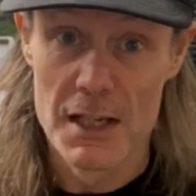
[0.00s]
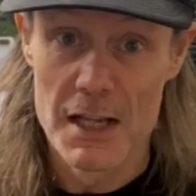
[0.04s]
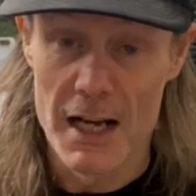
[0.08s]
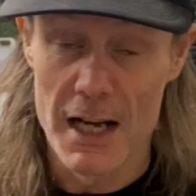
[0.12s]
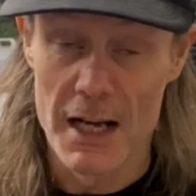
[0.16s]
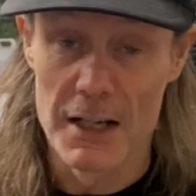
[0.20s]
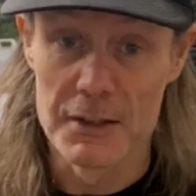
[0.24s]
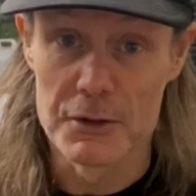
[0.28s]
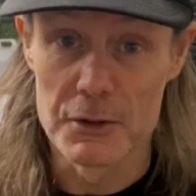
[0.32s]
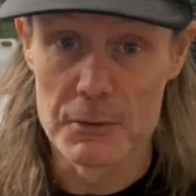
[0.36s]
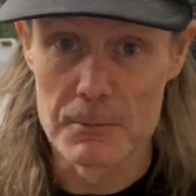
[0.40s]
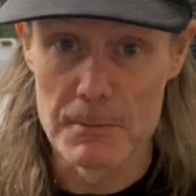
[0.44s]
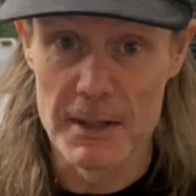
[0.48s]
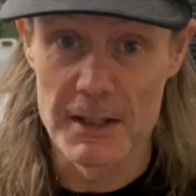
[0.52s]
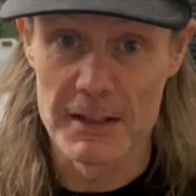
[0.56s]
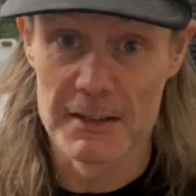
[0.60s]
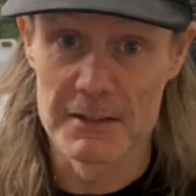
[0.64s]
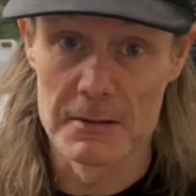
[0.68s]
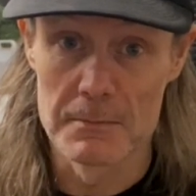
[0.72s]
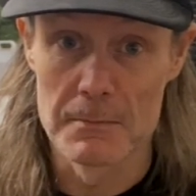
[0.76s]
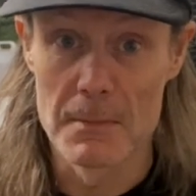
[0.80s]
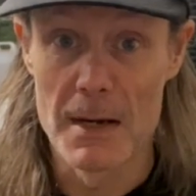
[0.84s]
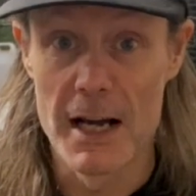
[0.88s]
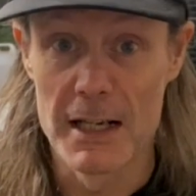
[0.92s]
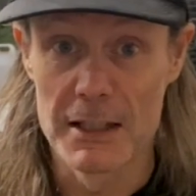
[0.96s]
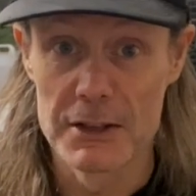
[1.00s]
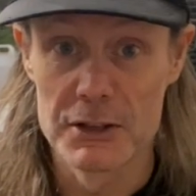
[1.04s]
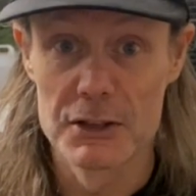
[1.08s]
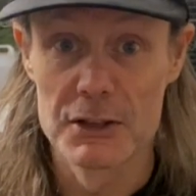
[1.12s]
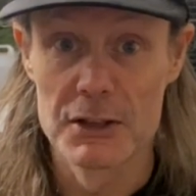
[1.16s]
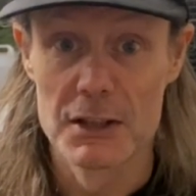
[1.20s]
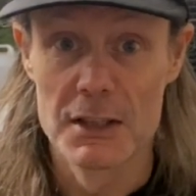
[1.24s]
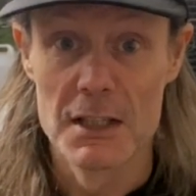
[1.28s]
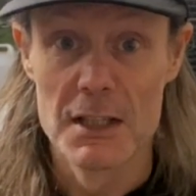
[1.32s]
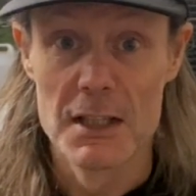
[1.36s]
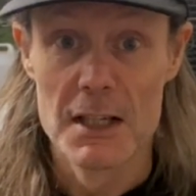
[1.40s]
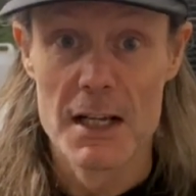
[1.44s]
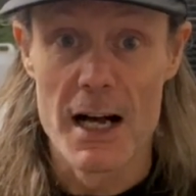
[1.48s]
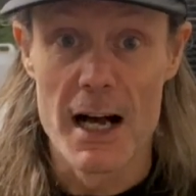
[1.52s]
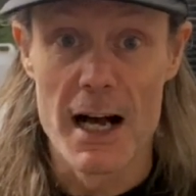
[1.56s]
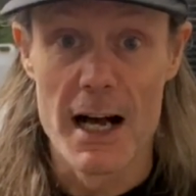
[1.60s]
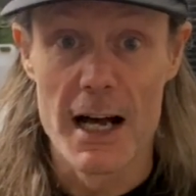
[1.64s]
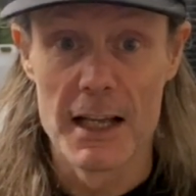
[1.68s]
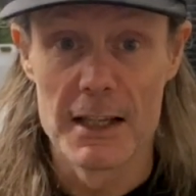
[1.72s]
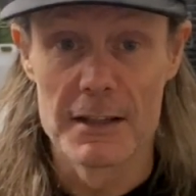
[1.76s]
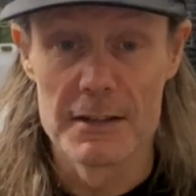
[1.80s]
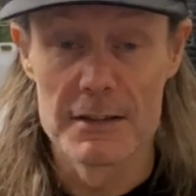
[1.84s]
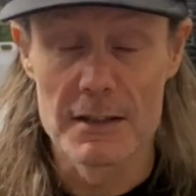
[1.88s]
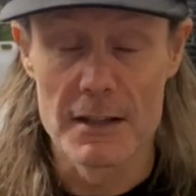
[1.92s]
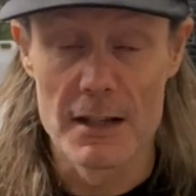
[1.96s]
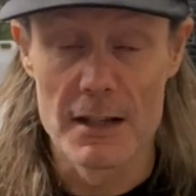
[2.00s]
and you mix and match, and